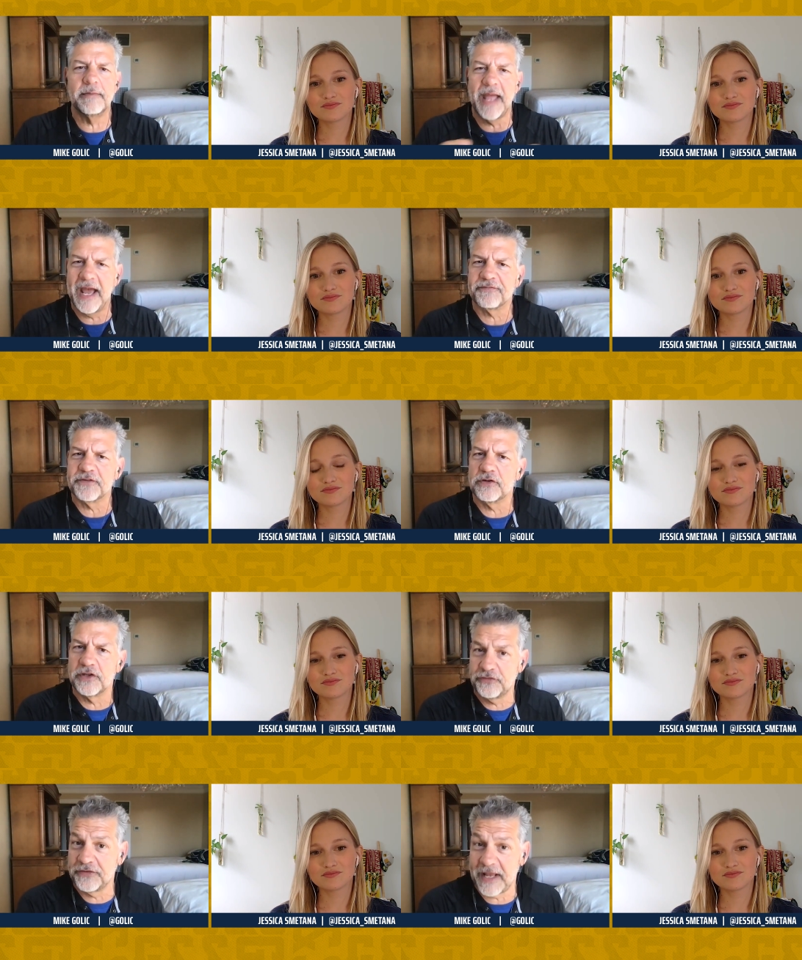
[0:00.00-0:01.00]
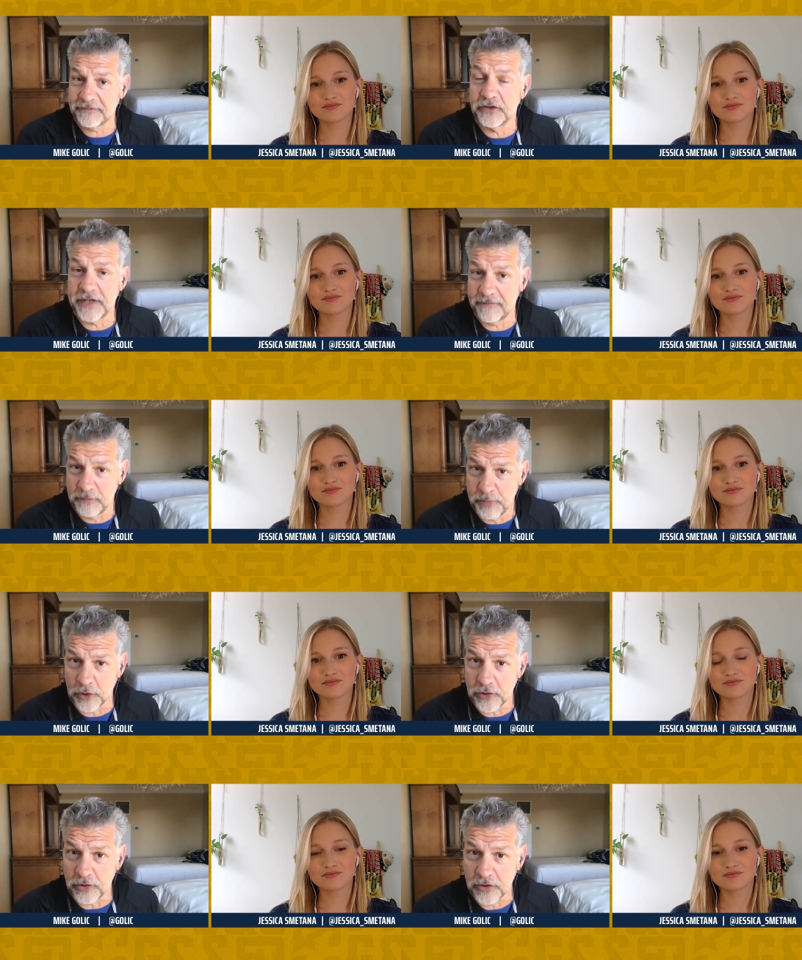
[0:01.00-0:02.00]
Speaker 1: after this is after Devin
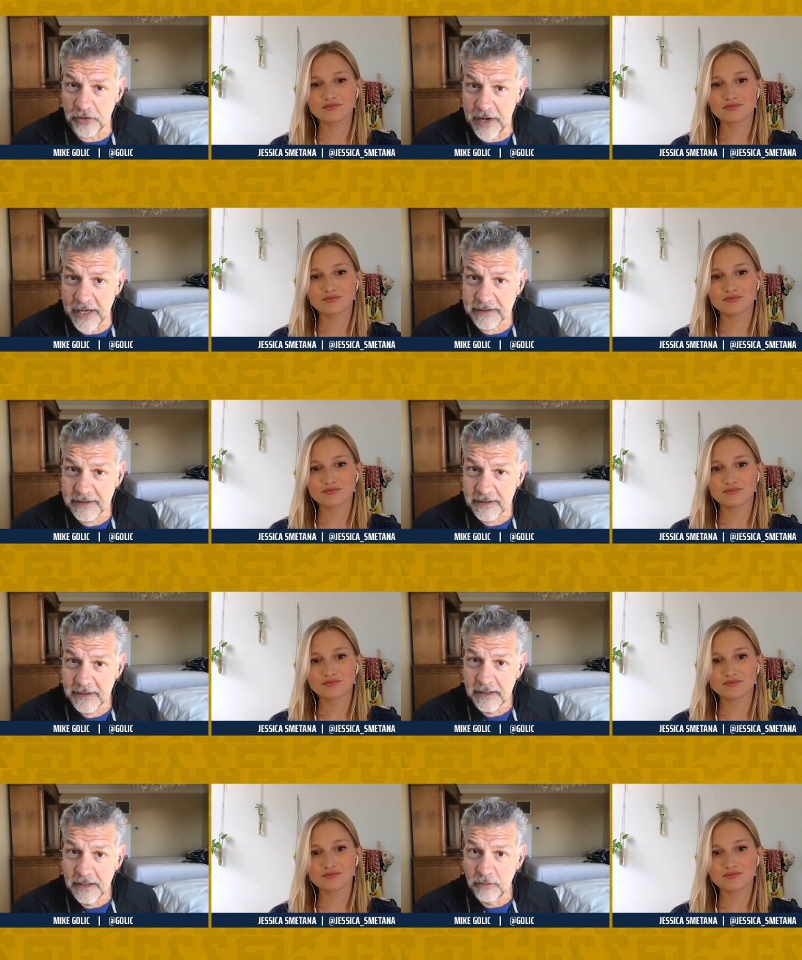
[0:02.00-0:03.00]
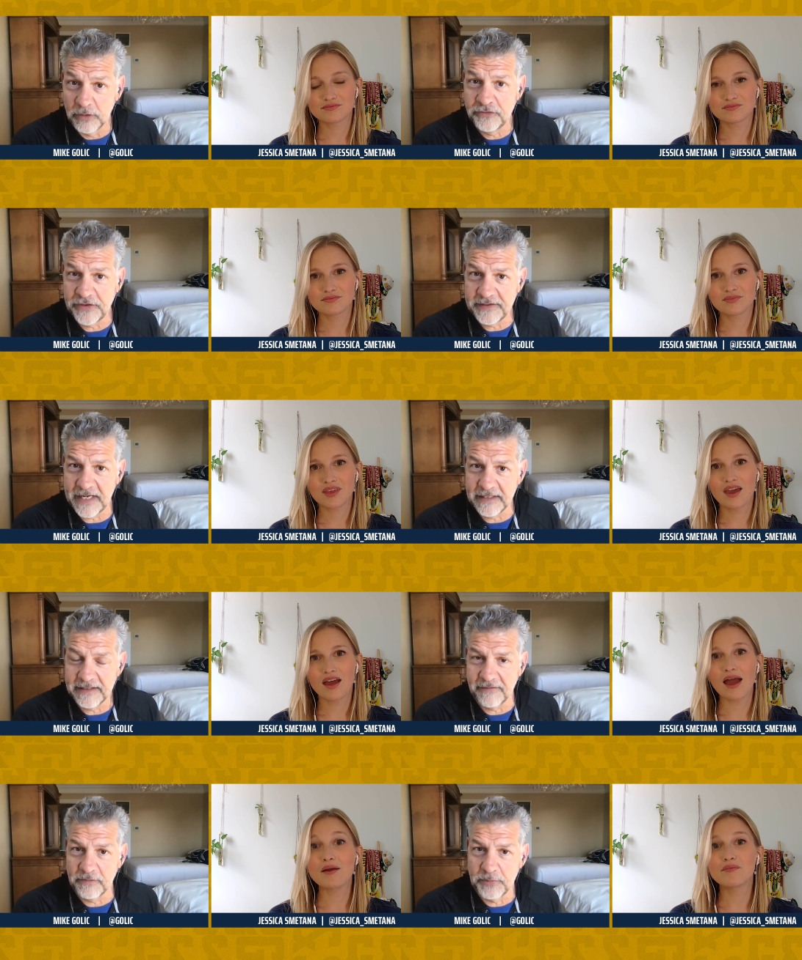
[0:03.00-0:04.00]
Booker, correct? Wasn't she dating
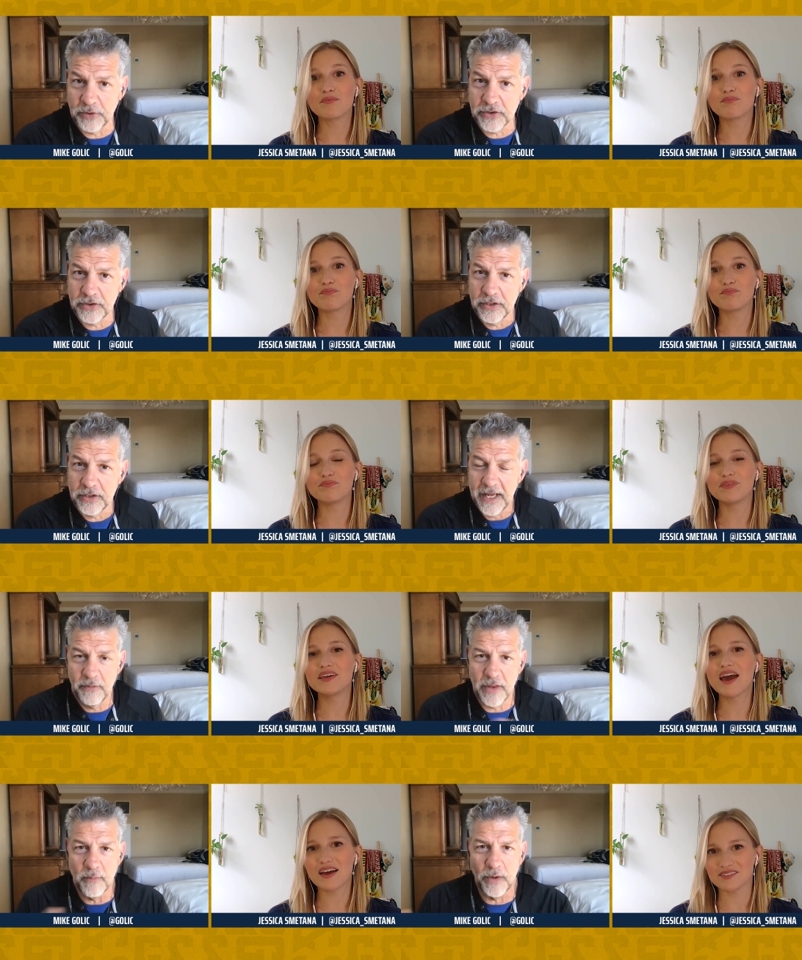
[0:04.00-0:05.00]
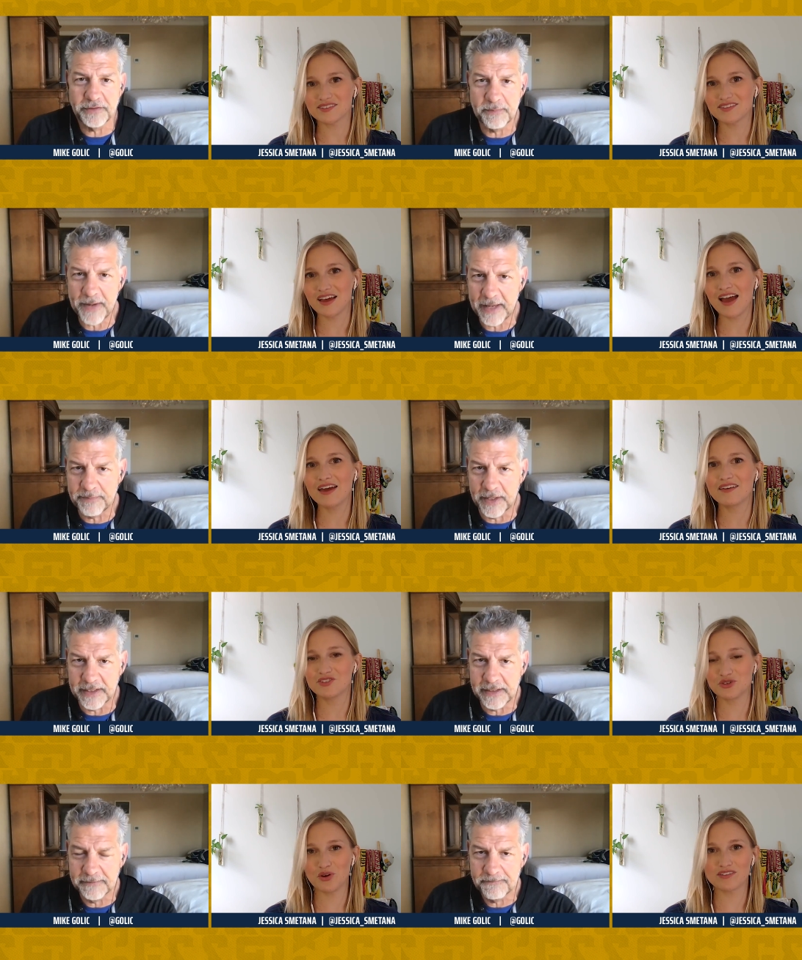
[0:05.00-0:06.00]
Devin I, Booker? And yes, went to Bad Bunny. I,
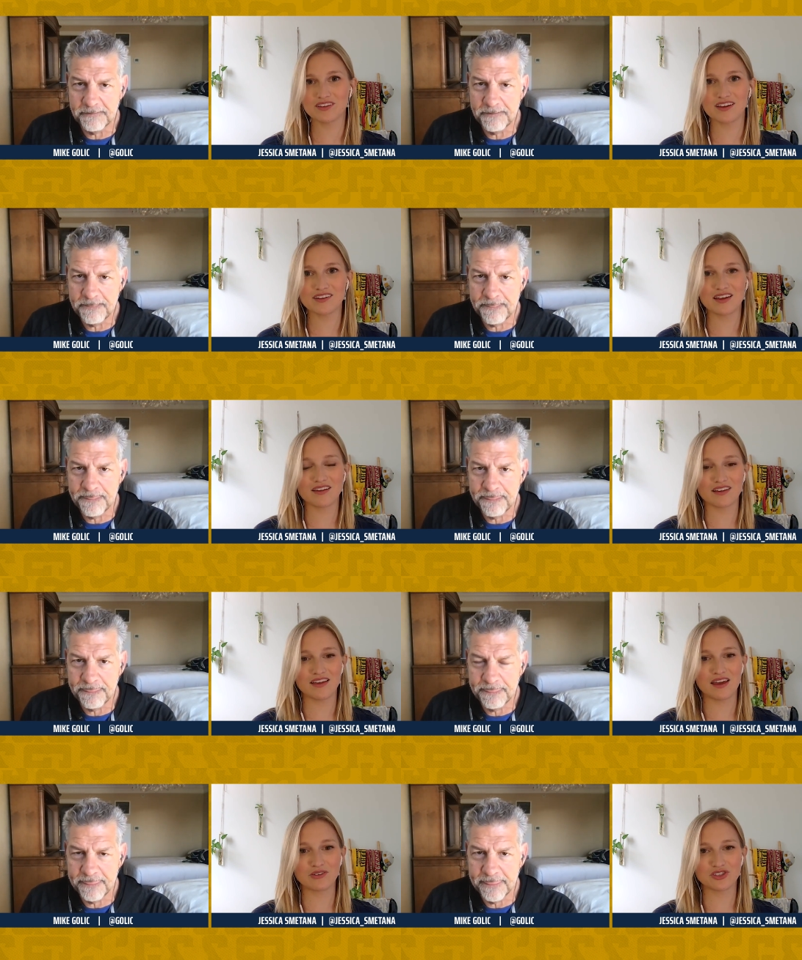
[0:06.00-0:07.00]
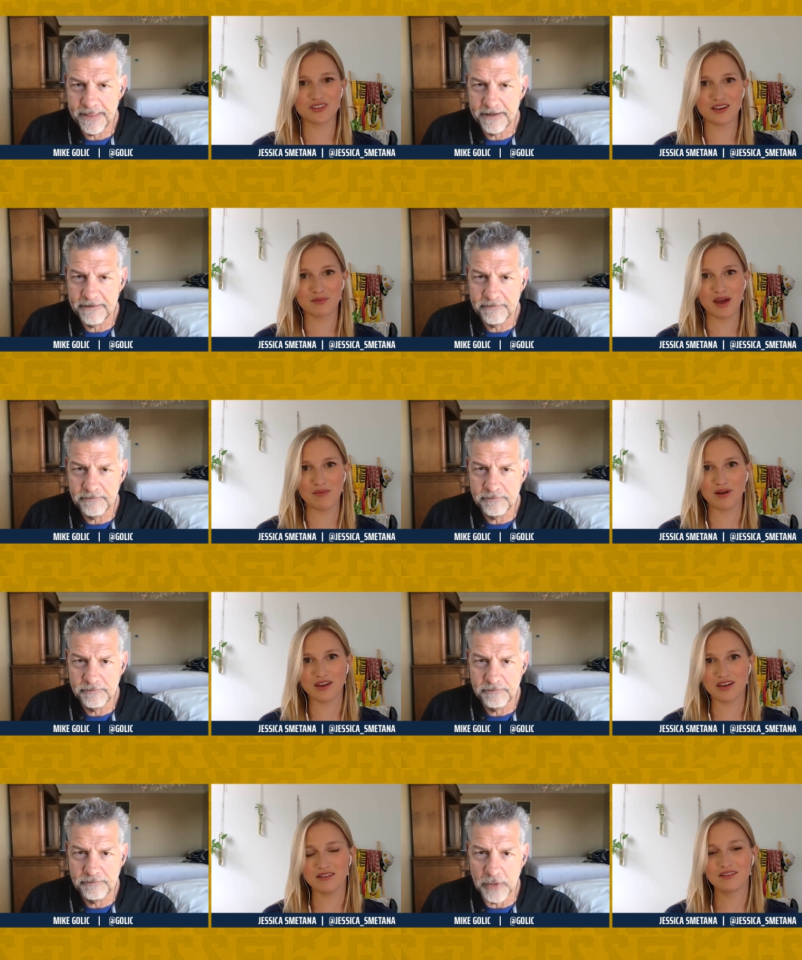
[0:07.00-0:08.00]
she was
Speaker 2: dating, De- and now she's dating Bad
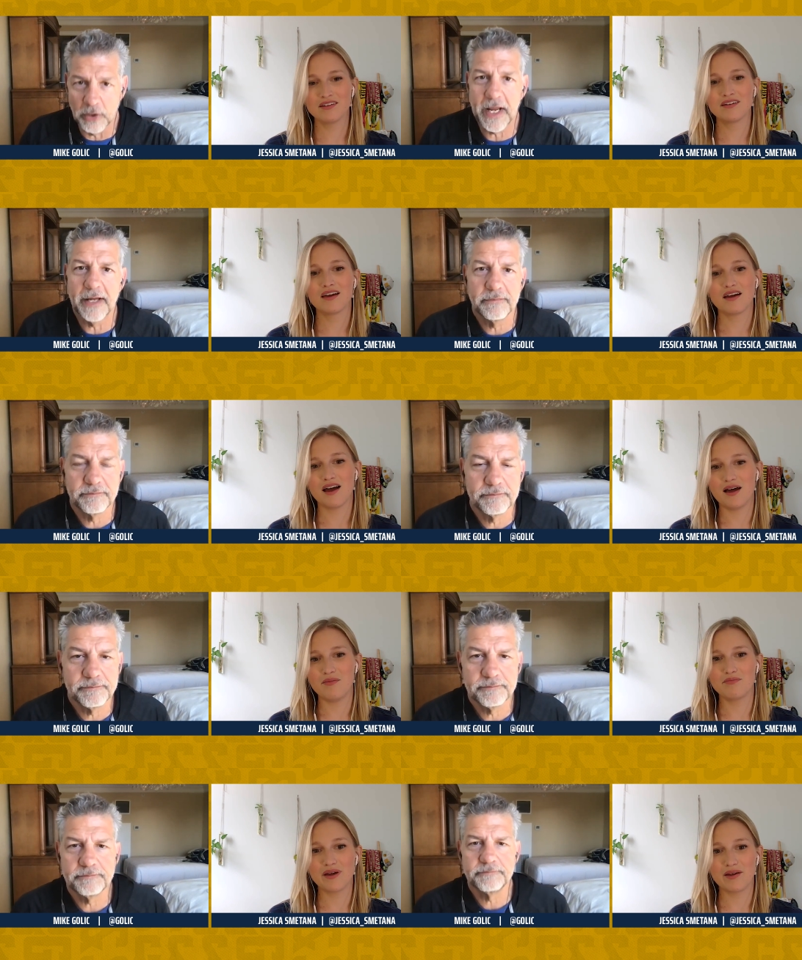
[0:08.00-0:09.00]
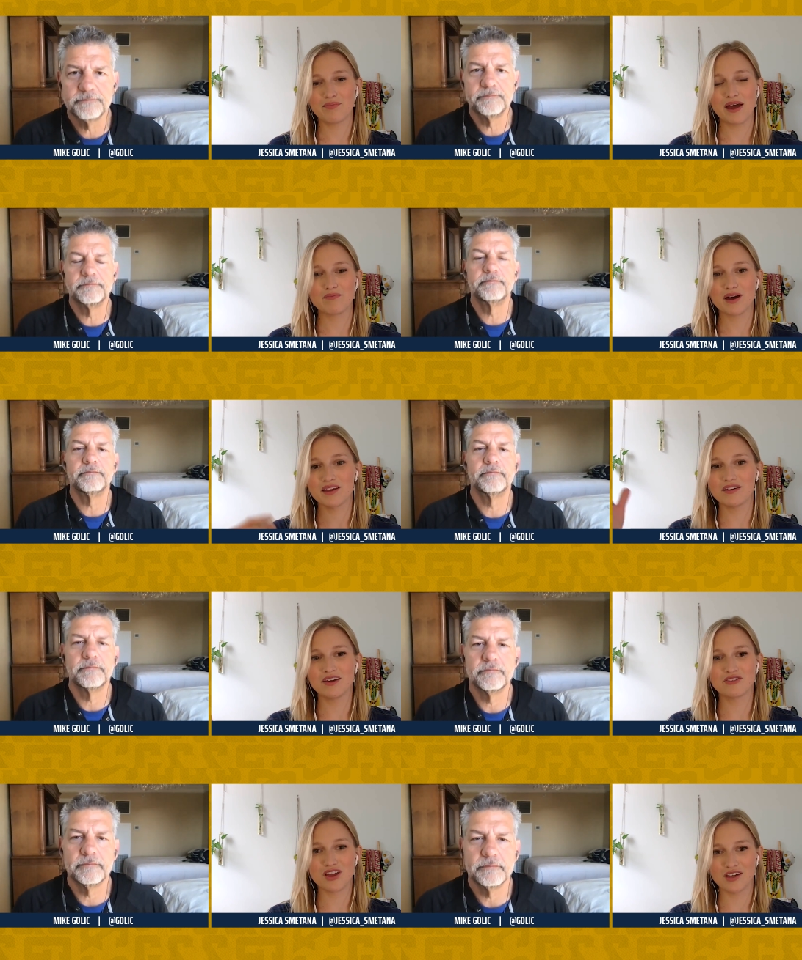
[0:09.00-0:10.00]
Bunny. Okay. Um, Bad Bunny,
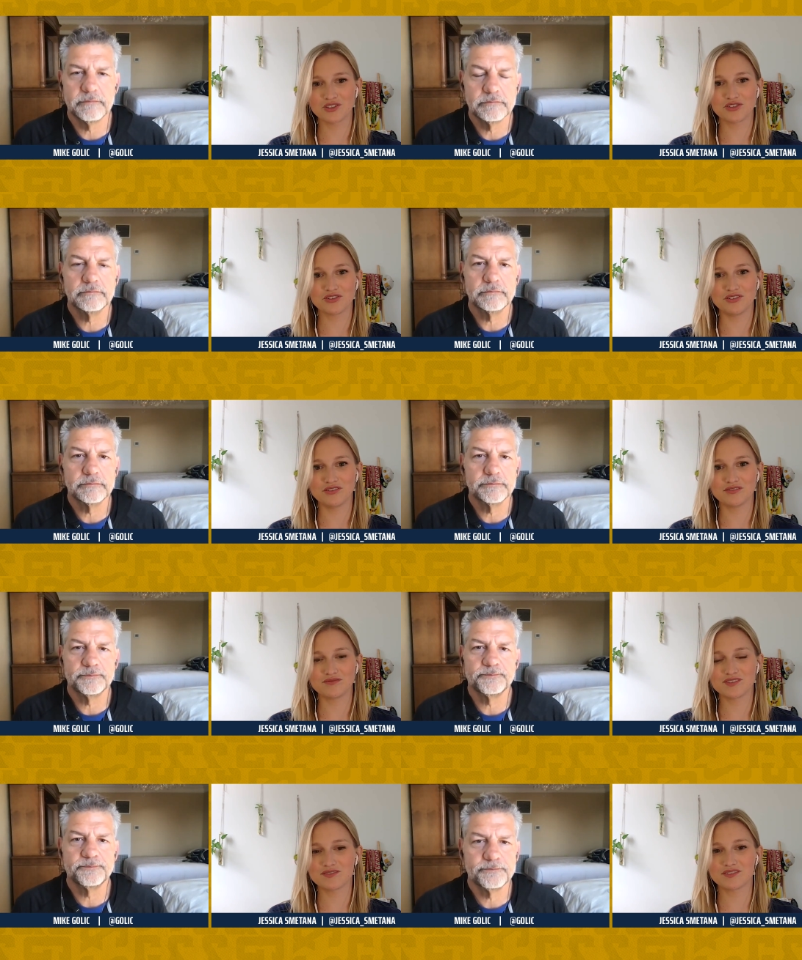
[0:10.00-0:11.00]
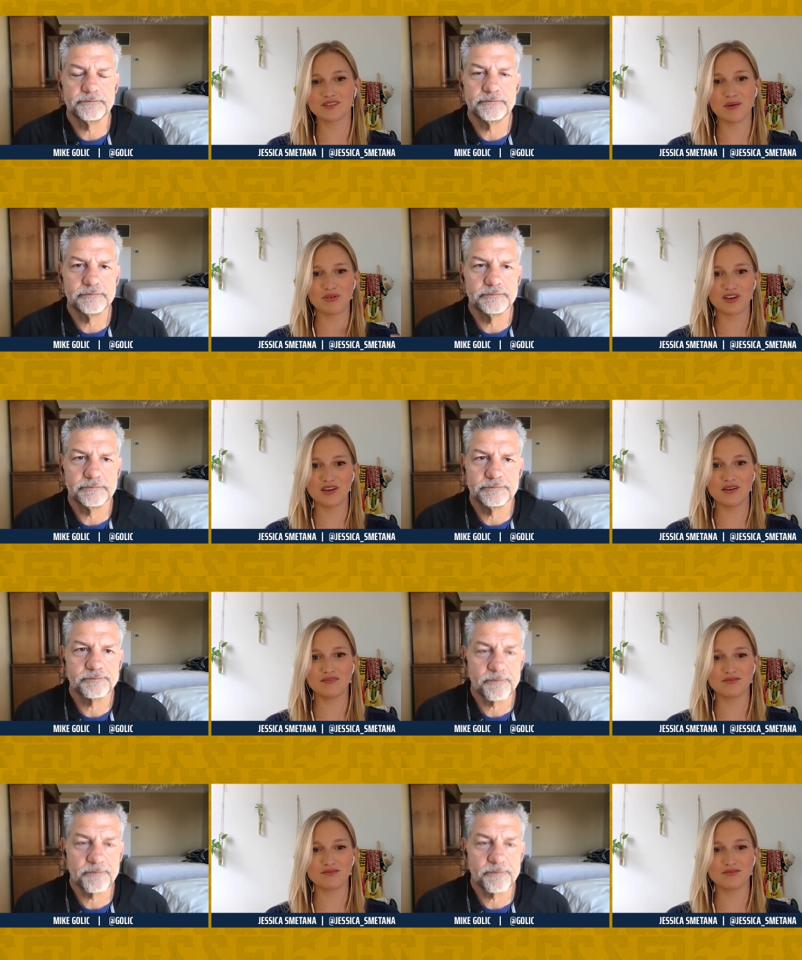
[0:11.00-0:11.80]
international celebrity,